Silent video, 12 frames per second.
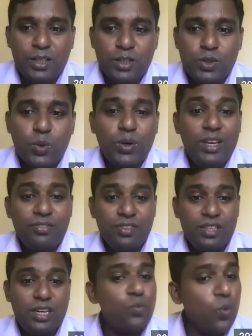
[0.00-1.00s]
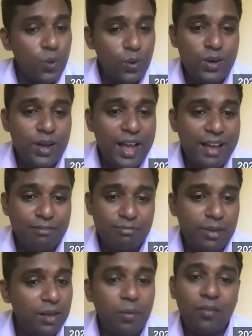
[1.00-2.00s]
So if she want to have
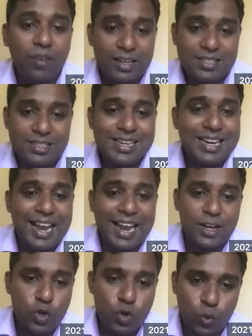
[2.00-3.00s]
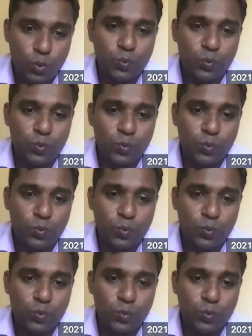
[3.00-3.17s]
baby, what she can do?